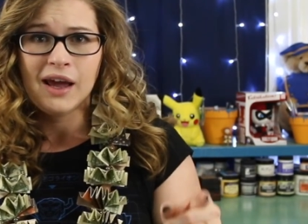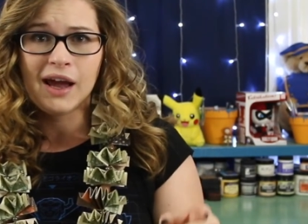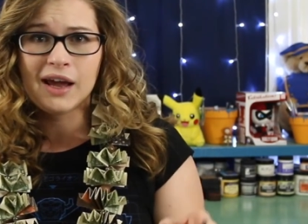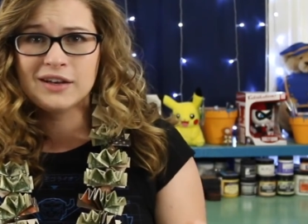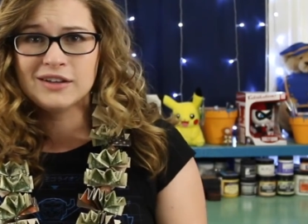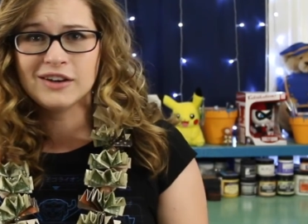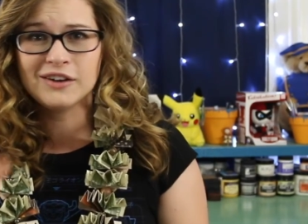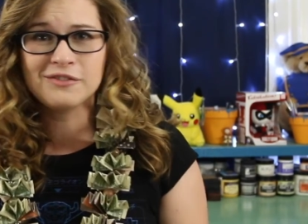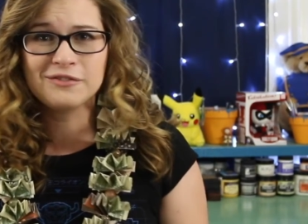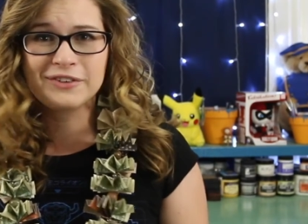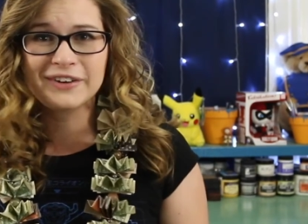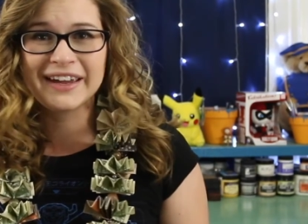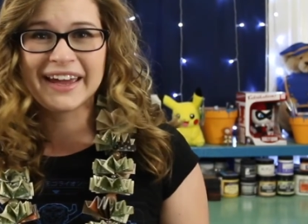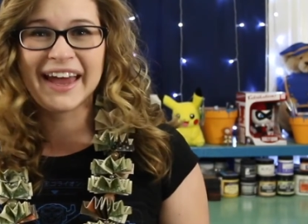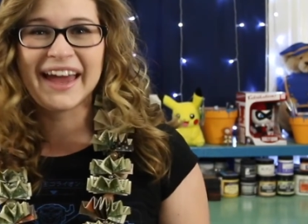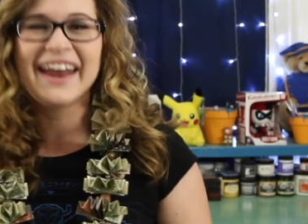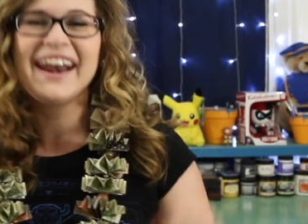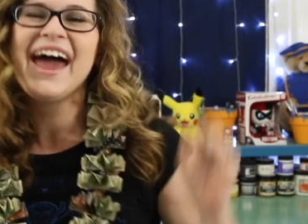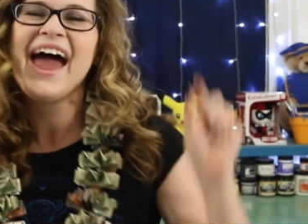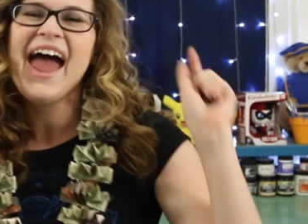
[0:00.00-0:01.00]
And don't
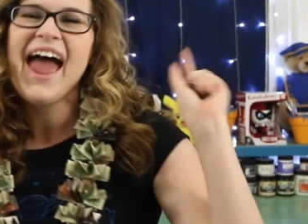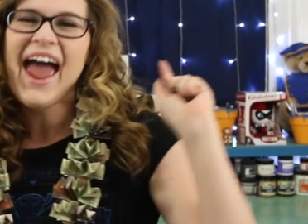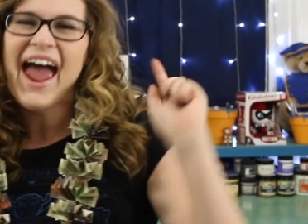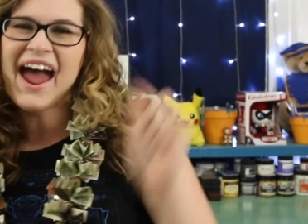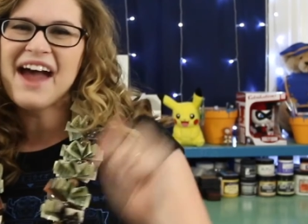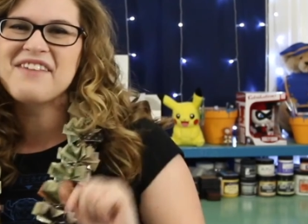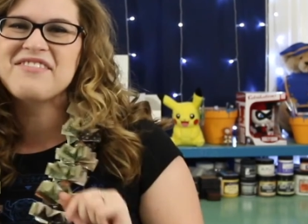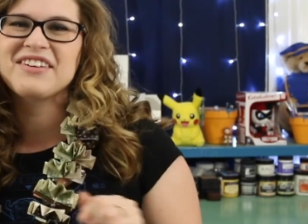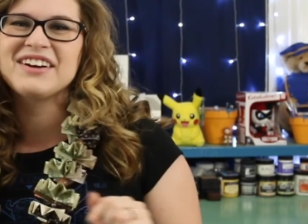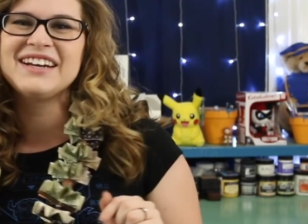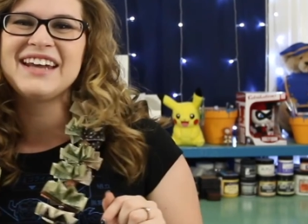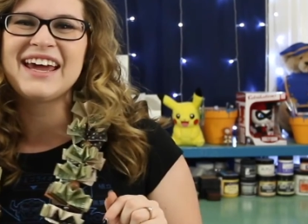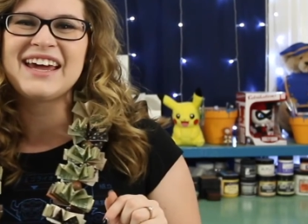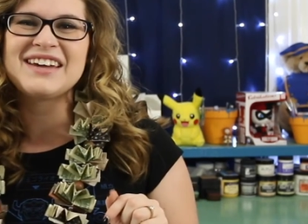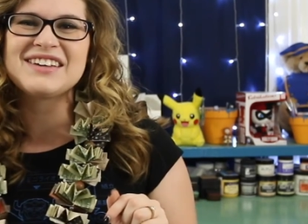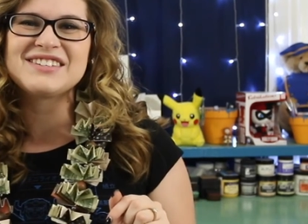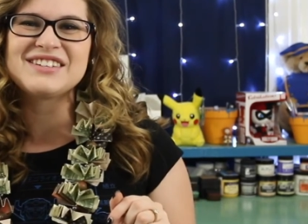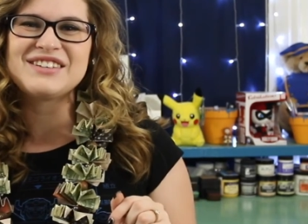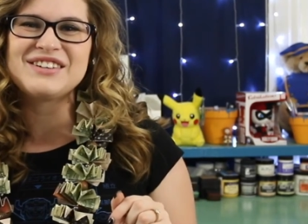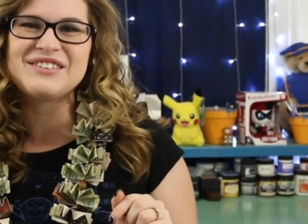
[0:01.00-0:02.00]
forget, every
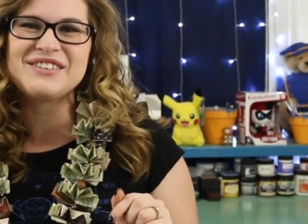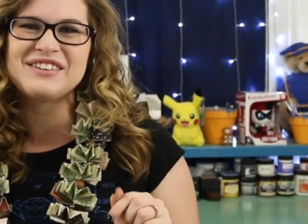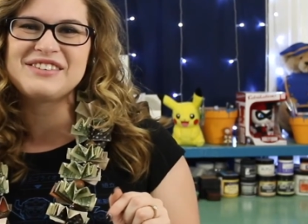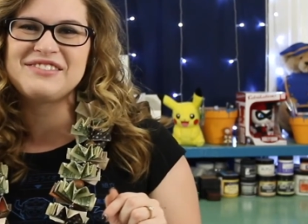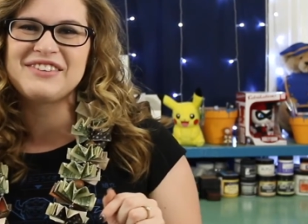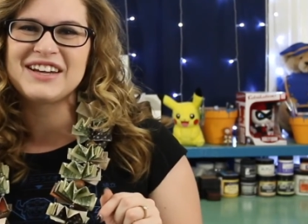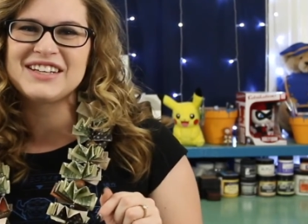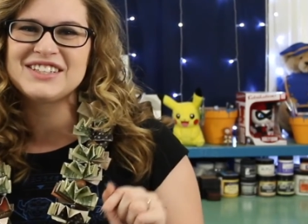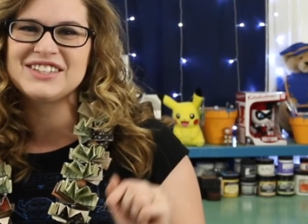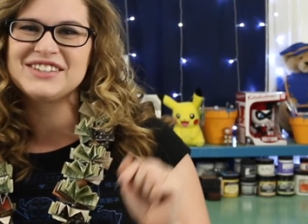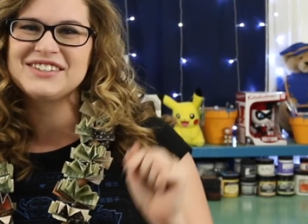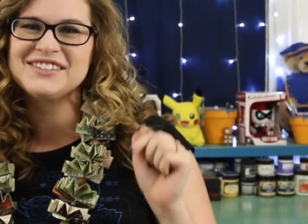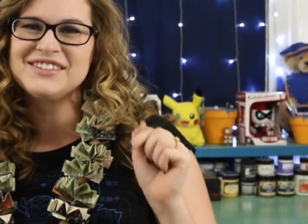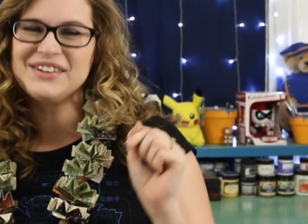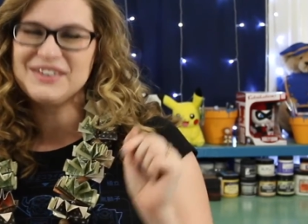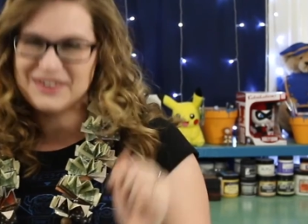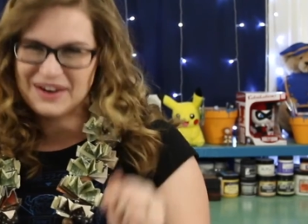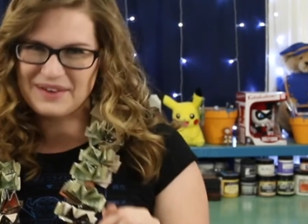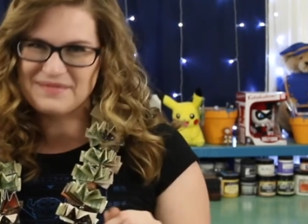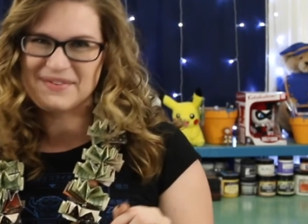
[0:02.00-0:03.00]
day is a new adventure,
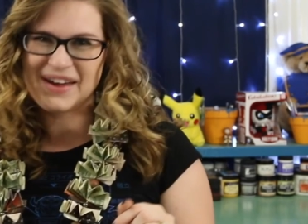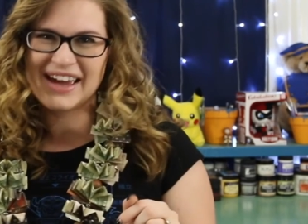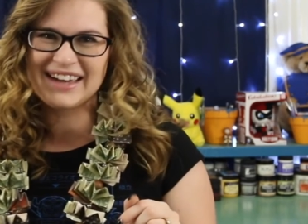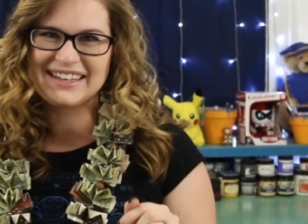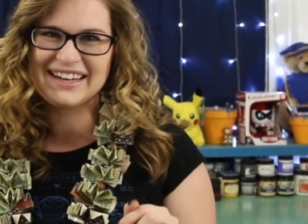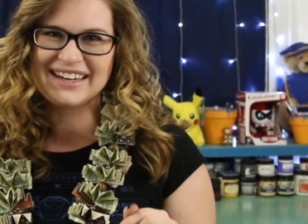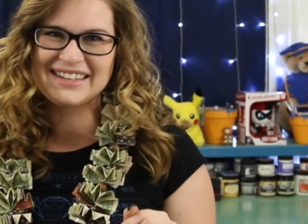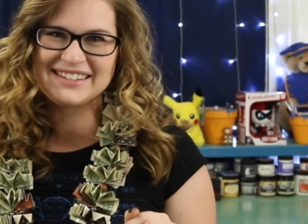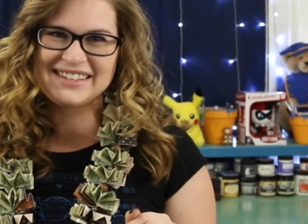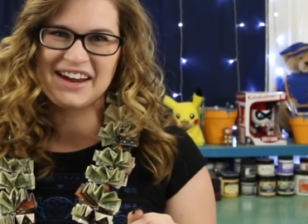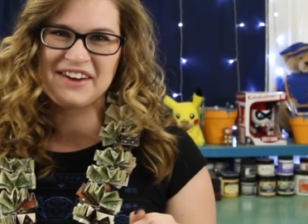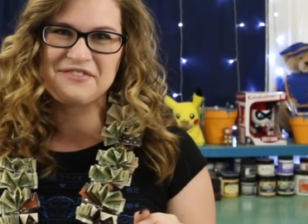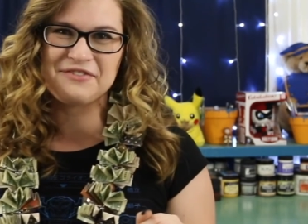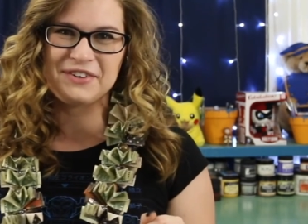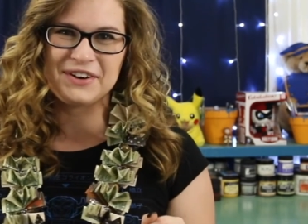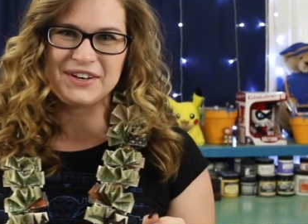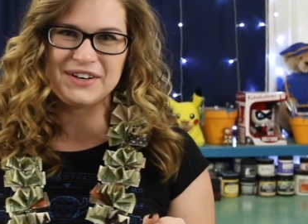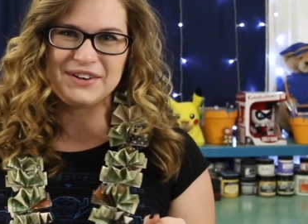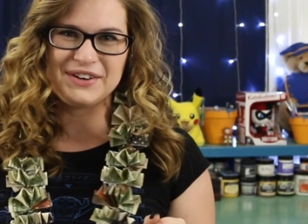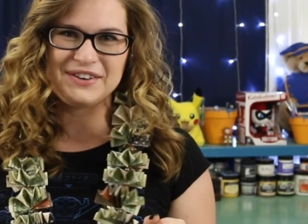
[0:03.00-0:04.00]
so come back next time
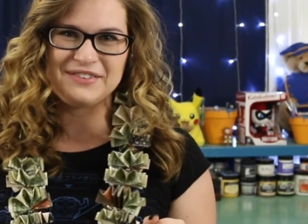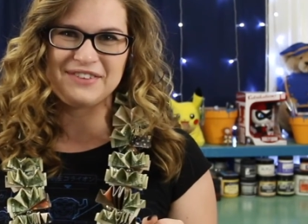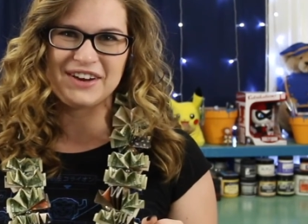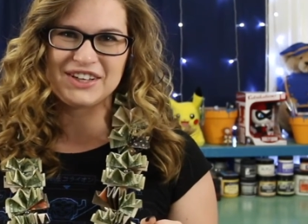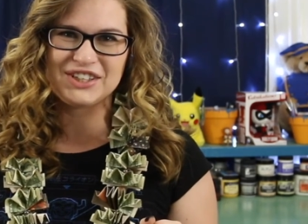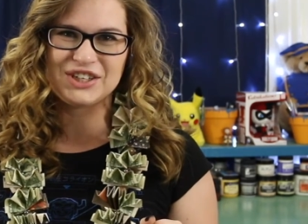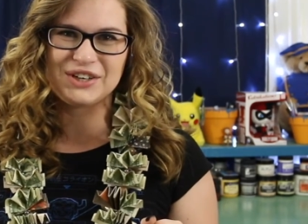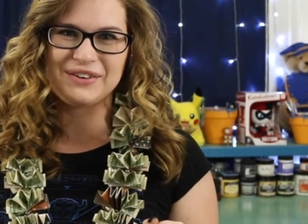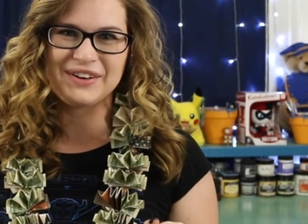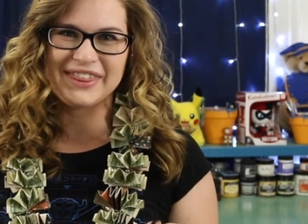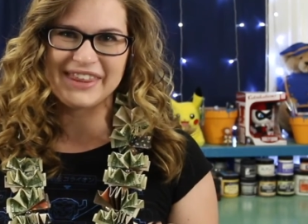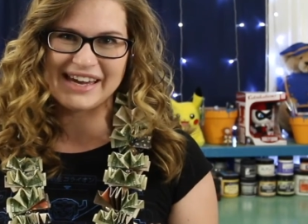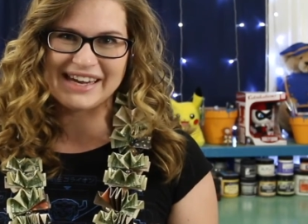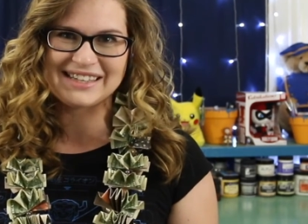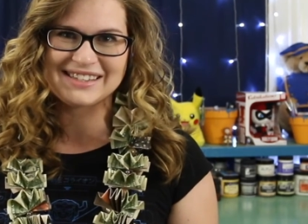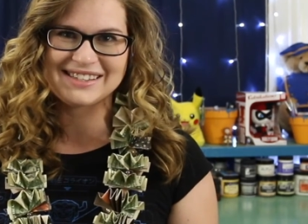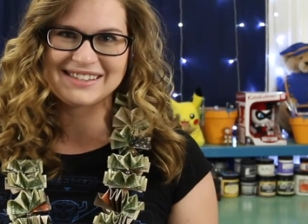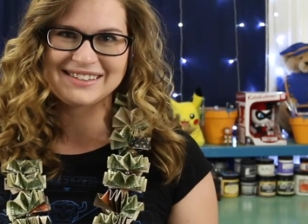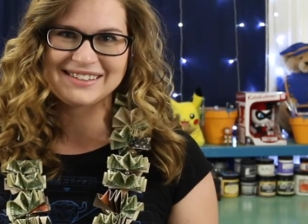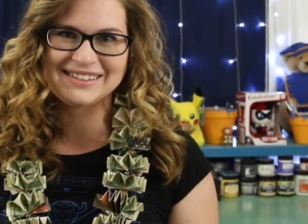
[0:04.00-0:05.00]
for a new adventure with
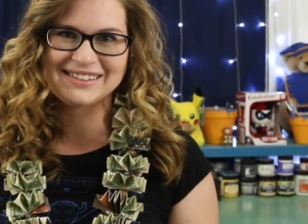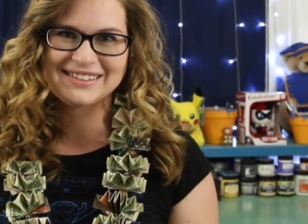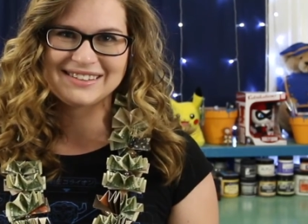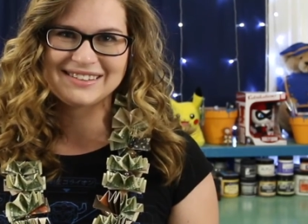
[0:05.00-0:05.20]
us.